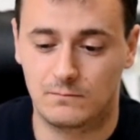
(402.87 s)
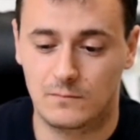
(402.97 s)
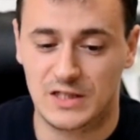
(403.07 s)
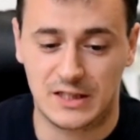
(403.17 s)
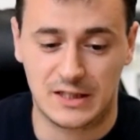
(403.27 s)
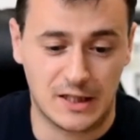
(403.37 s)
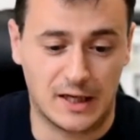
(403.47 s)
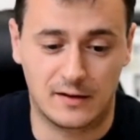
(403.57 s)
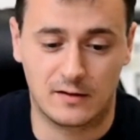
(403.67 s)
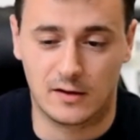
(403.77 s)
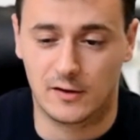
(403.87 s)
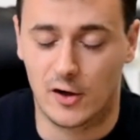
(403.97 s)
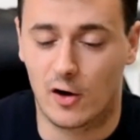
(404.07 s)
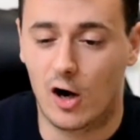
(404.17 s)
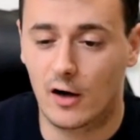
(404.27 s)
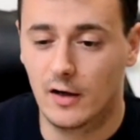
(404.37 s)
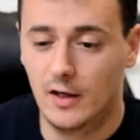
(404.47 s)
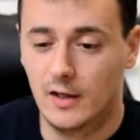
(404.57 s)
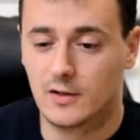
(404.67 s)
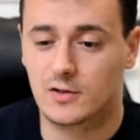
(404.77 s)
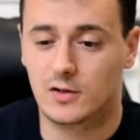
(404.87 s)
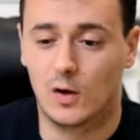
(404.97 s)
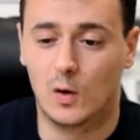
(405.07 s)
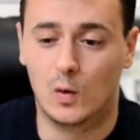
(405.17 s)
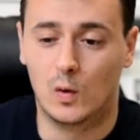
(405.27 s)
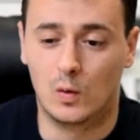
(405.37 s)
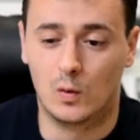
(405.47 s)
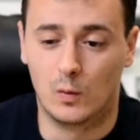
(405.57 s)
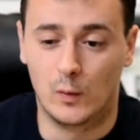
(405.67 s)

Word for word: said that there are. So